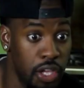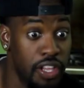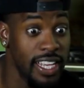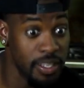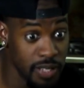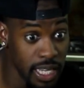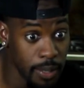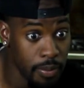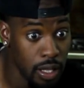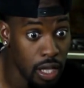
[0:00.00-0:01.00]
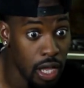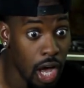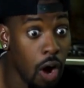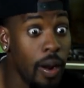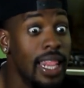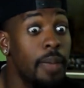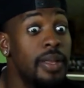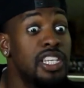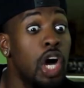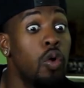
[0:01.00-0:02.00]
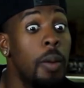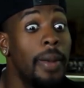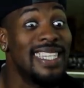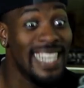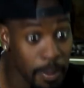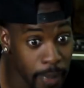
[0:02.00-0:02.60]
You take some tea? Some tea. All right, let me talk with my tea